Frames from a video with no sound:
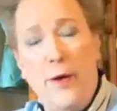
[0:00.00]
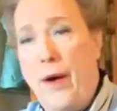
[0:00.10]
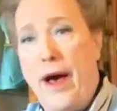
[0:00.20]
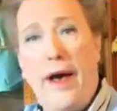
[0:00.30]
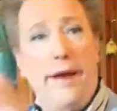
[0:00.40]

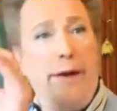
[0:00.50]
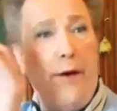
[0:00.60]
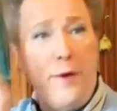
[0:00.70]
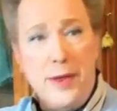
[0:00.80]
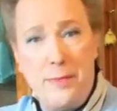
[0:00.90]

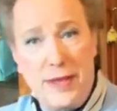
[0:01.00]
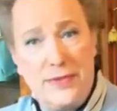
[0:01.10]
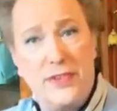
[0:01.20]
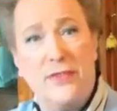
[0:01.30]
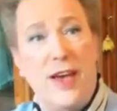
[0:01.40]
Ohio and
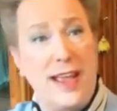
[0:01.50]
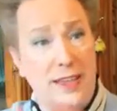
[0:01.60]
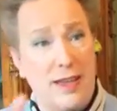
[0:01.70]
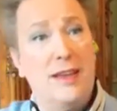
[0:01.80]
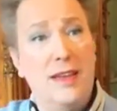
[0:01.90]

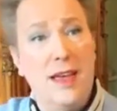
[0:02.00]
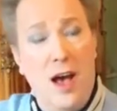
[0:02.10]
Pennsylvania,